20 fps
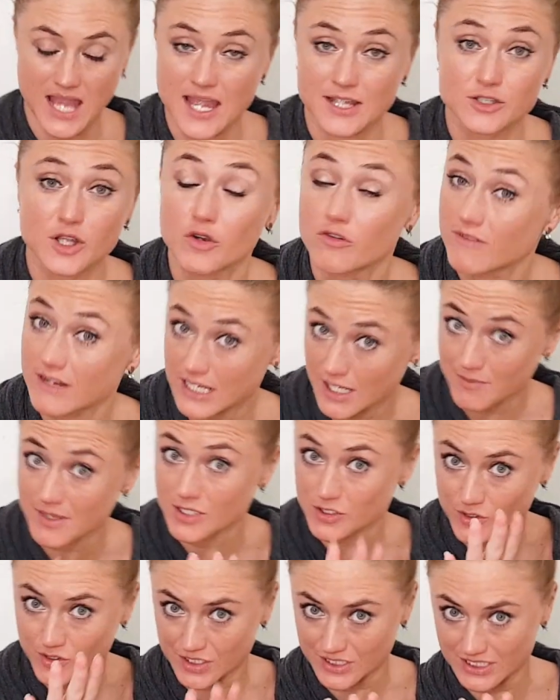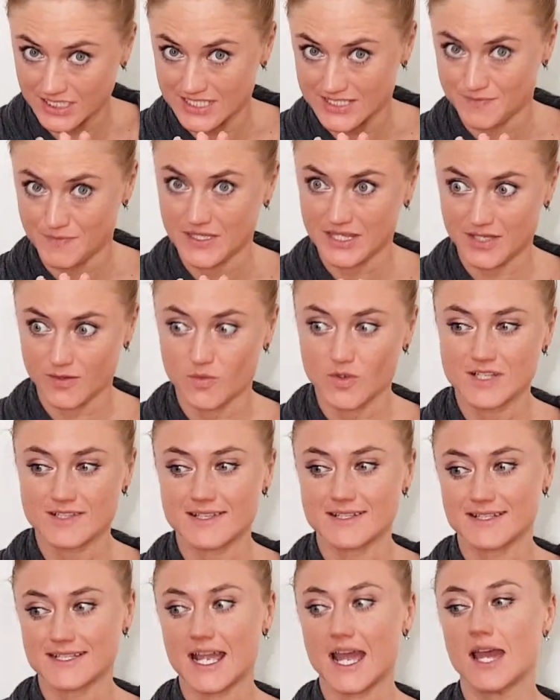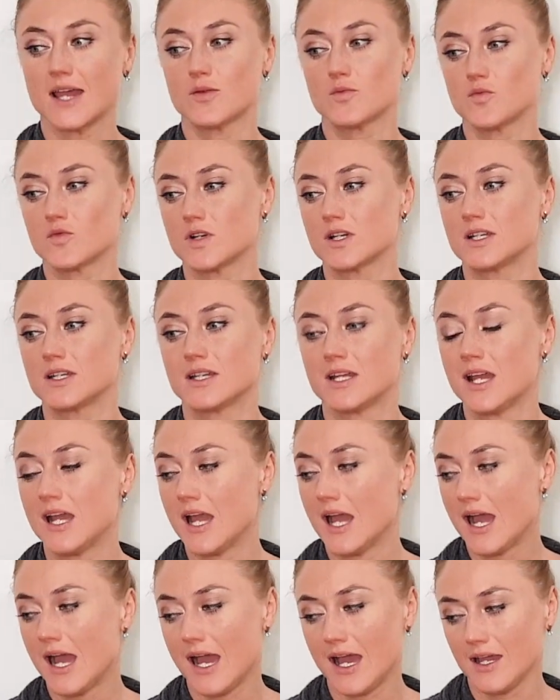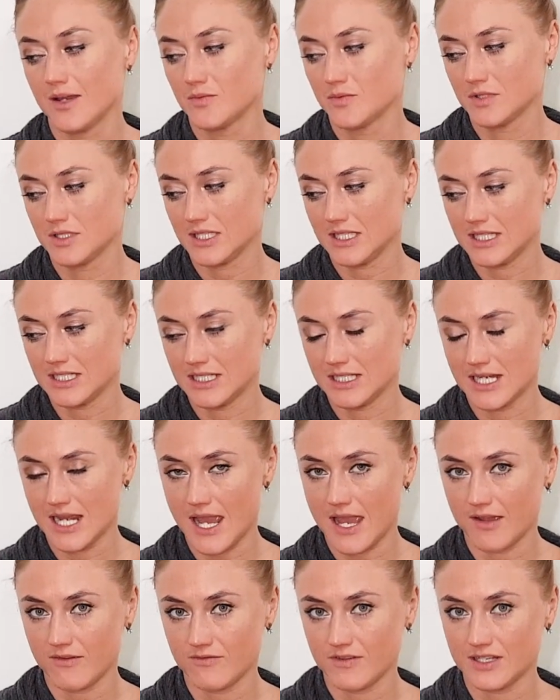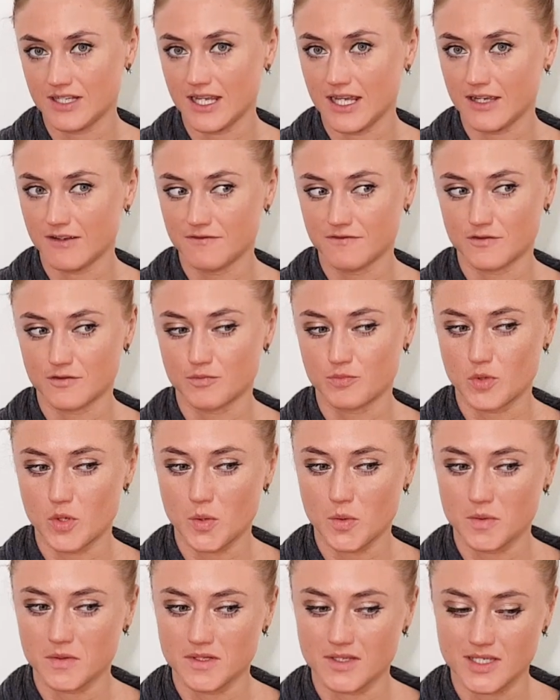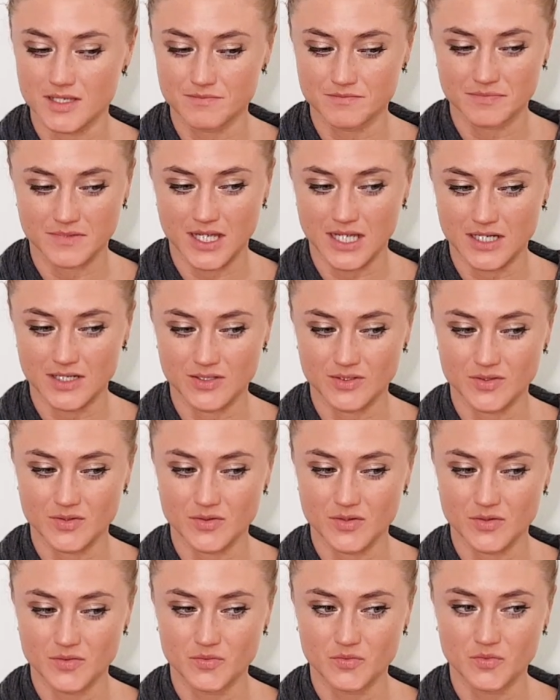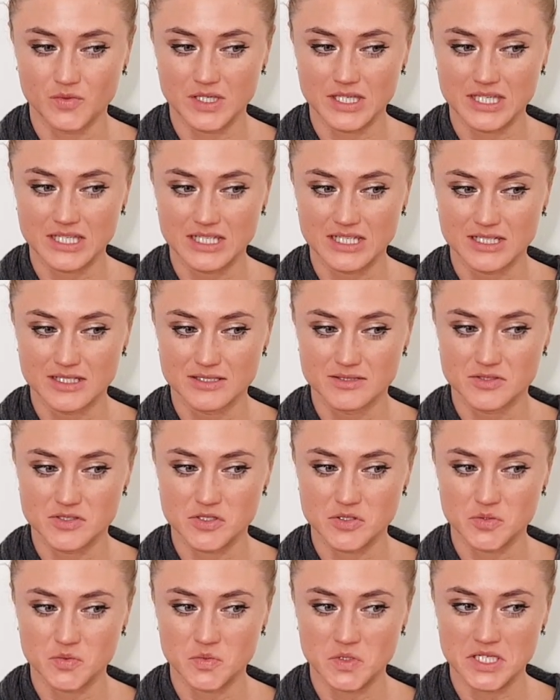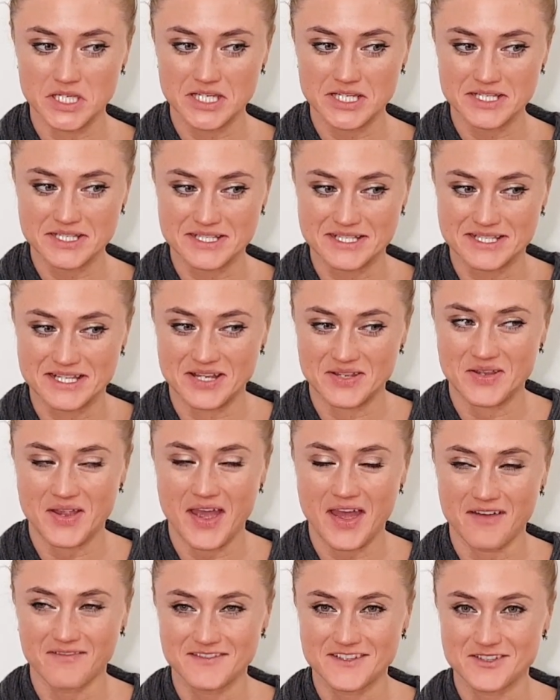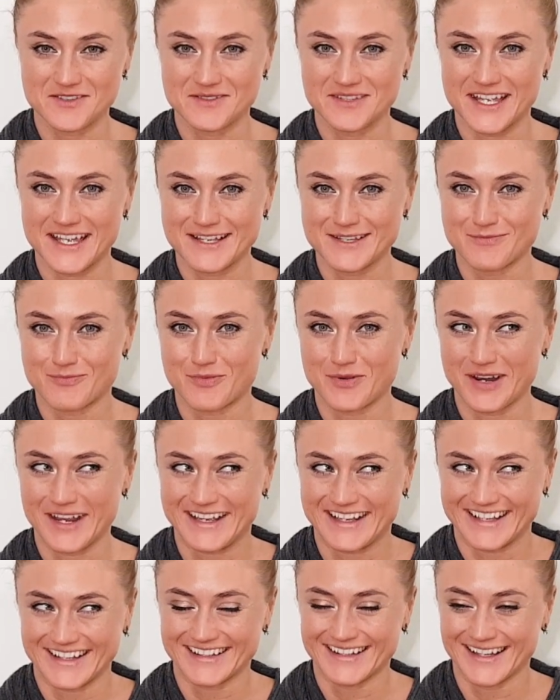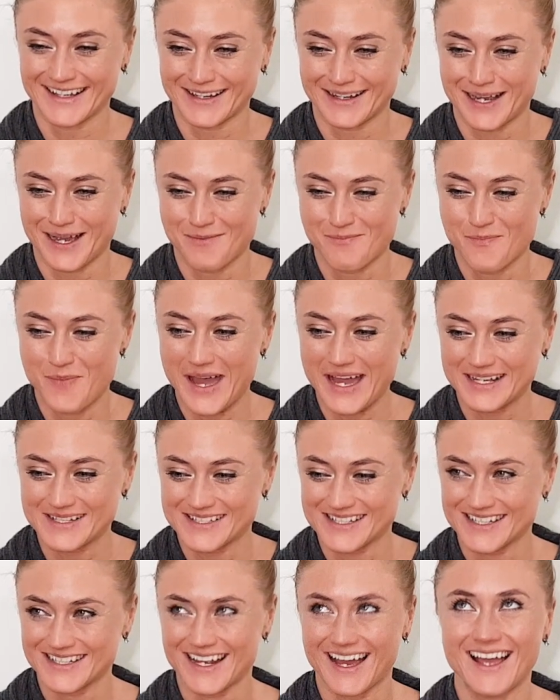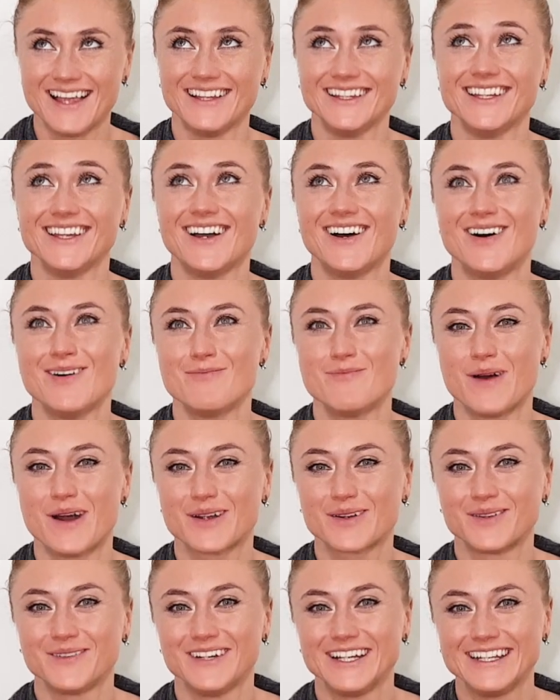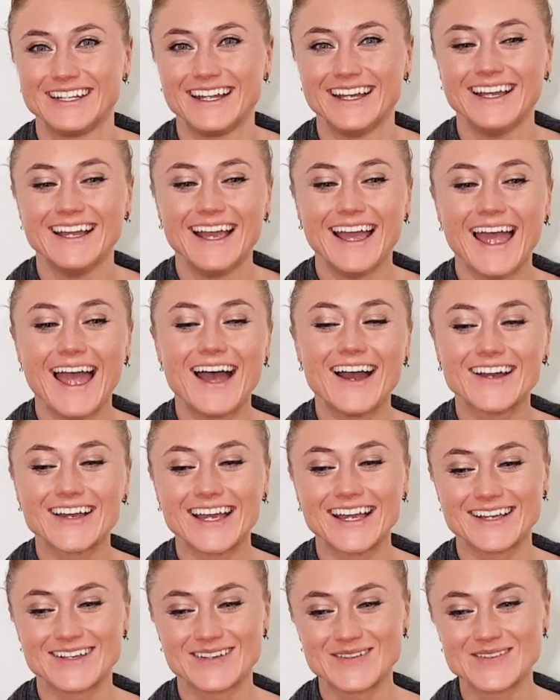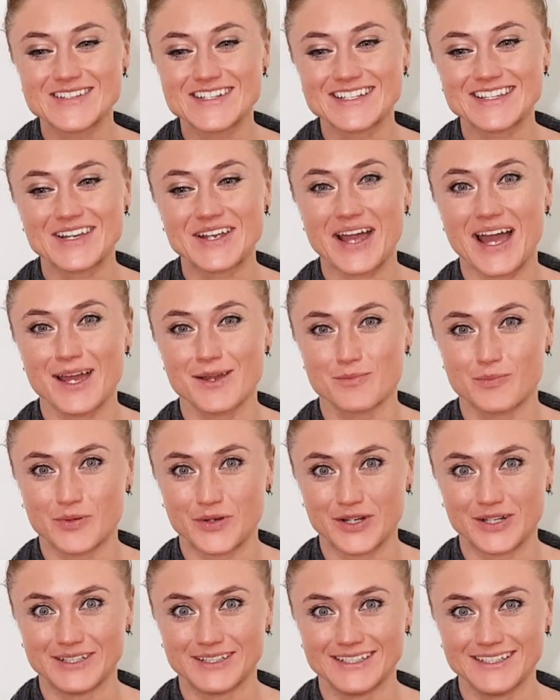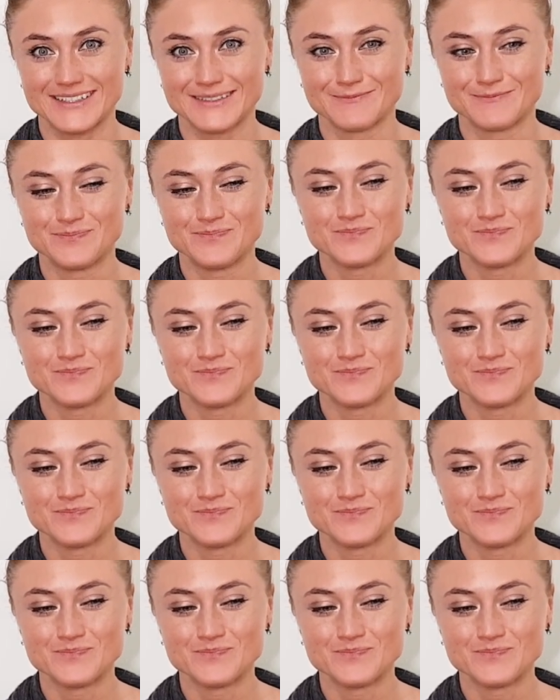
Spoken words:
don't recommend doing this, but there was a time when I would eat it every day for probably, I don't know, a week, 2 weeks, then have 2 days break and then come back to it. I love buckwheat. Okay, usually I boil it.